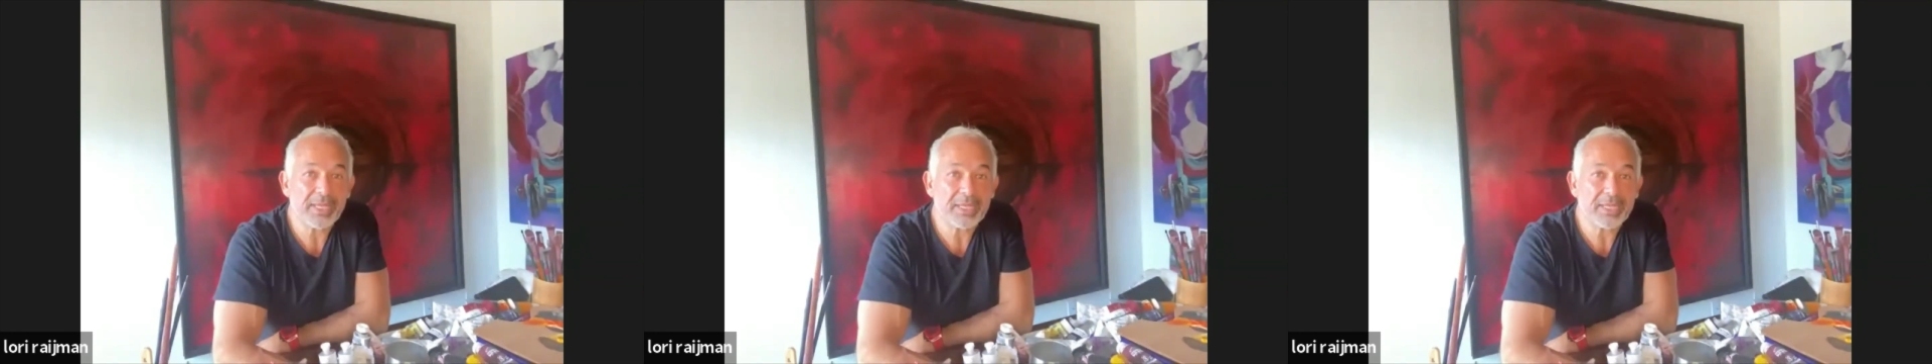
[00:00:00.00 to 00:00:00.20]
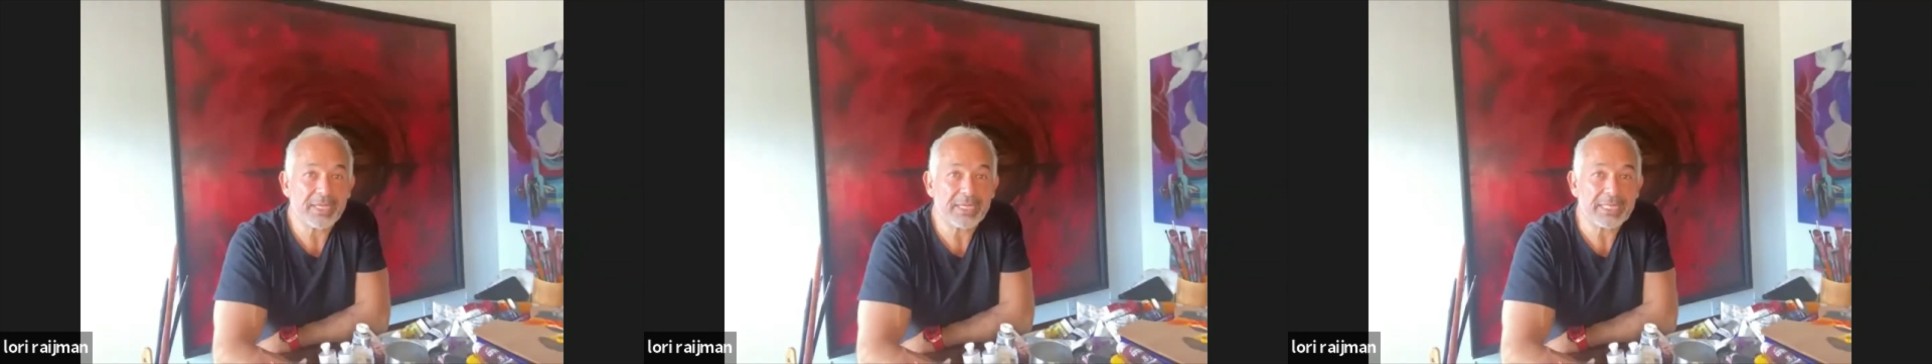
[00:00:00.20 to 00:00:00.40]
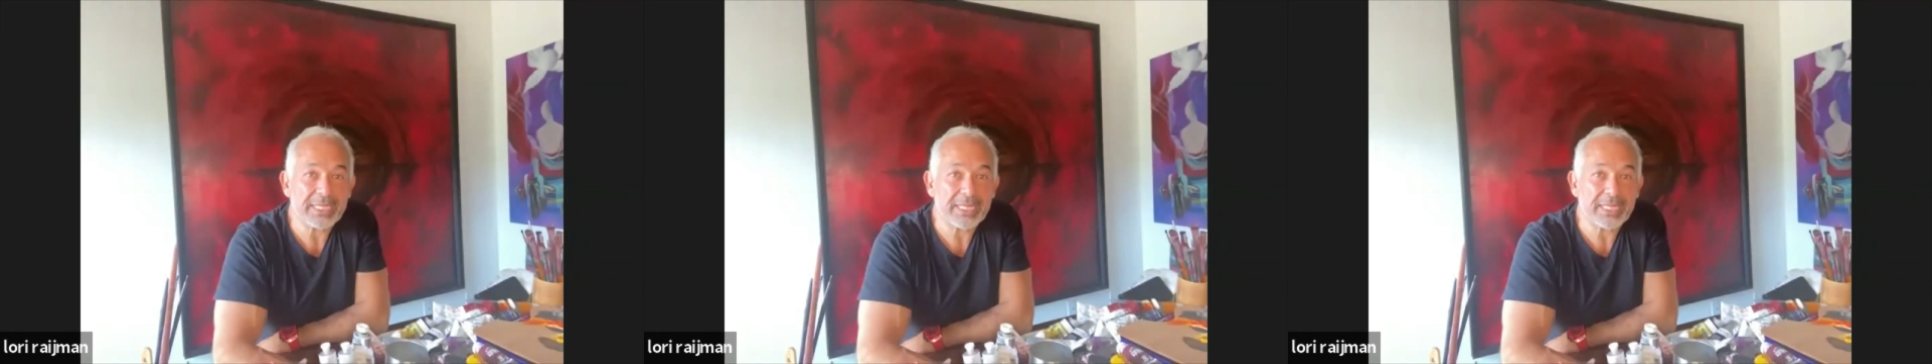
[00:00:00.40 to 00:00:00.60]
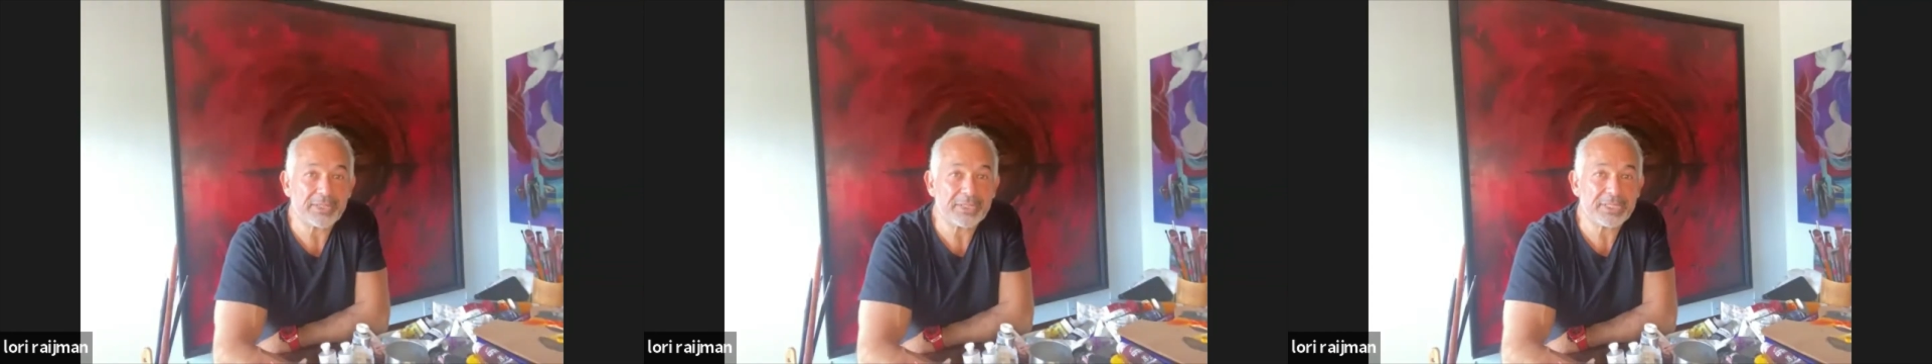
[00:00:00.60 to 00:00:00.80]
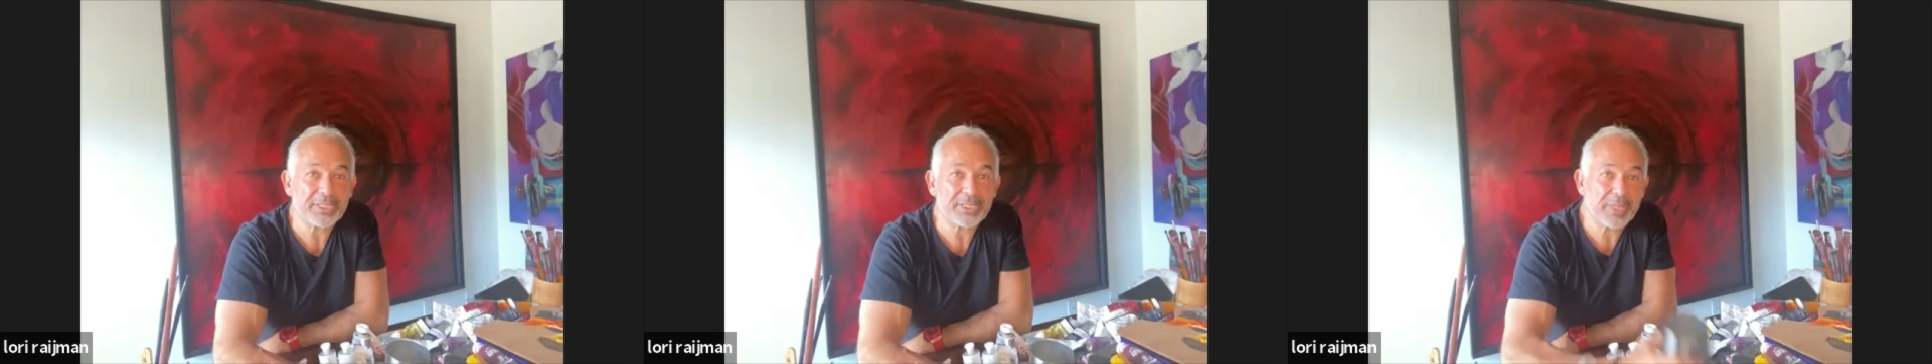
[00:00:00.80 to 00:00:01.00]
and
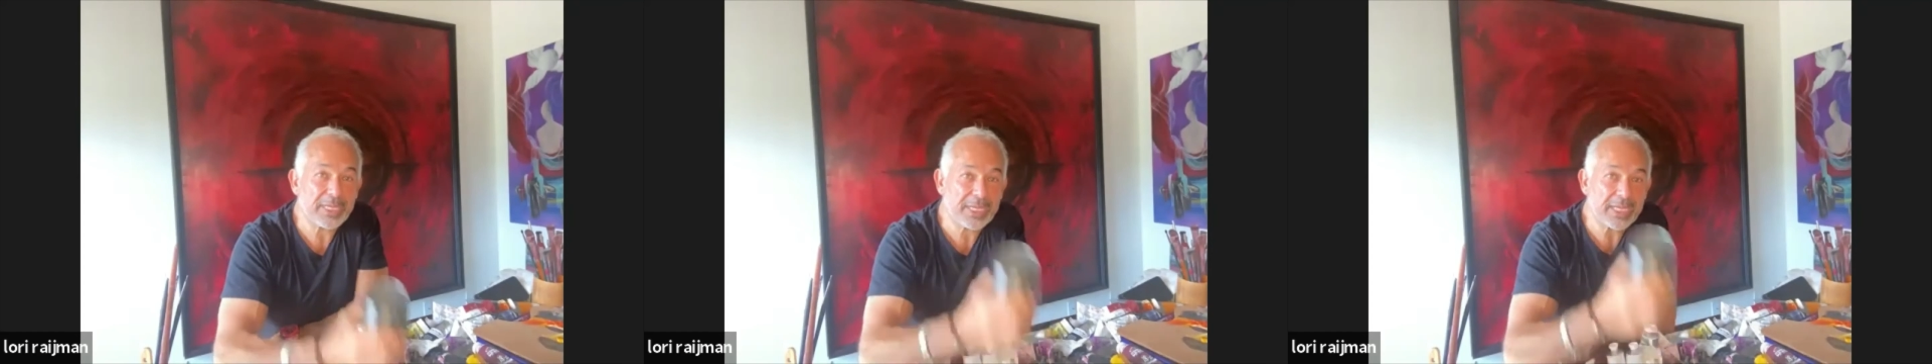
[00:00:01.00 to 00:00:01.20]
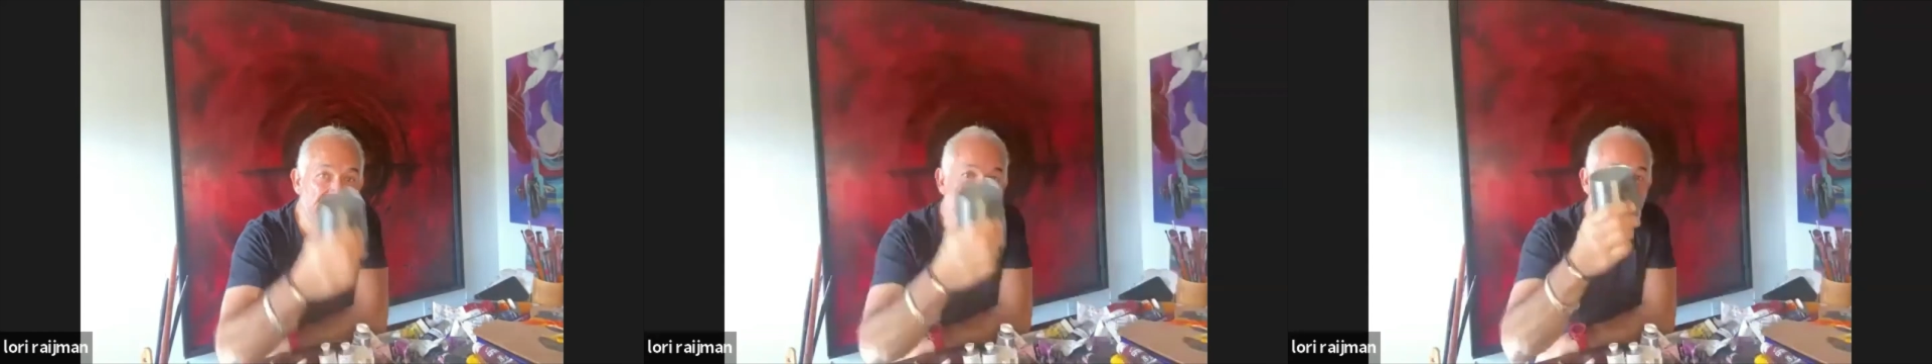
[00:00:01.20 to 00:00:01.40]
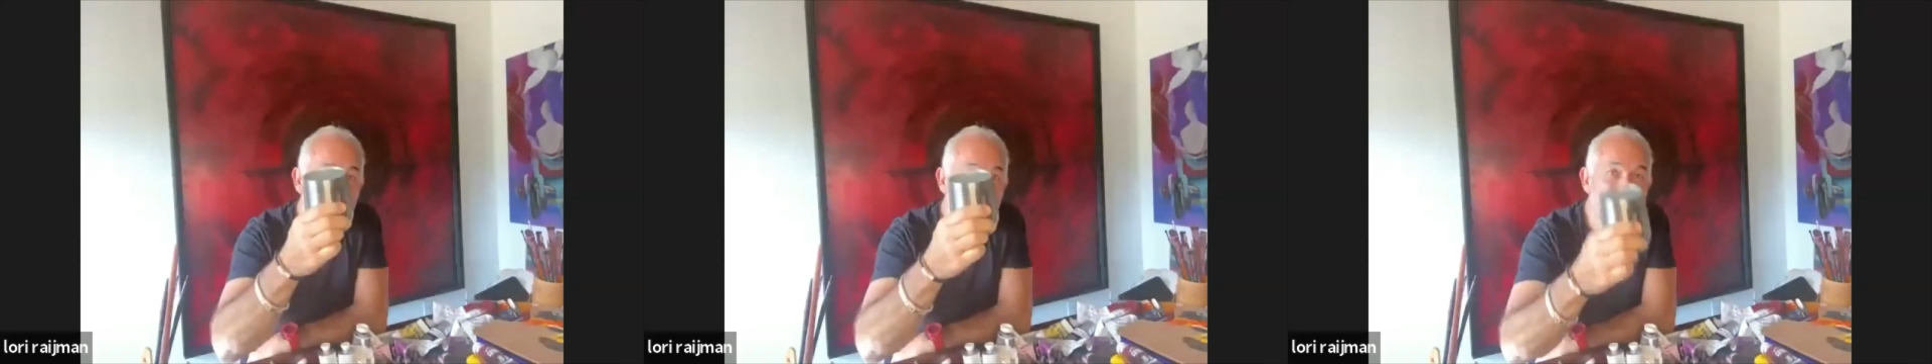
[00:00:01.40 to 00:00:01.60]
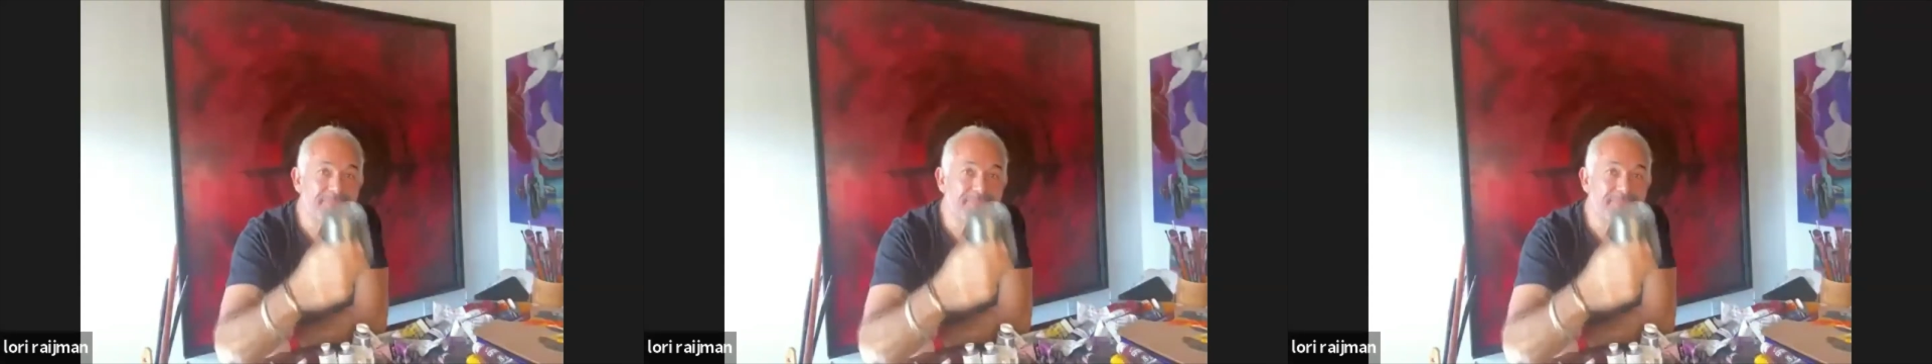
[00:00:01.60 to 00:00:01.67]
along the way have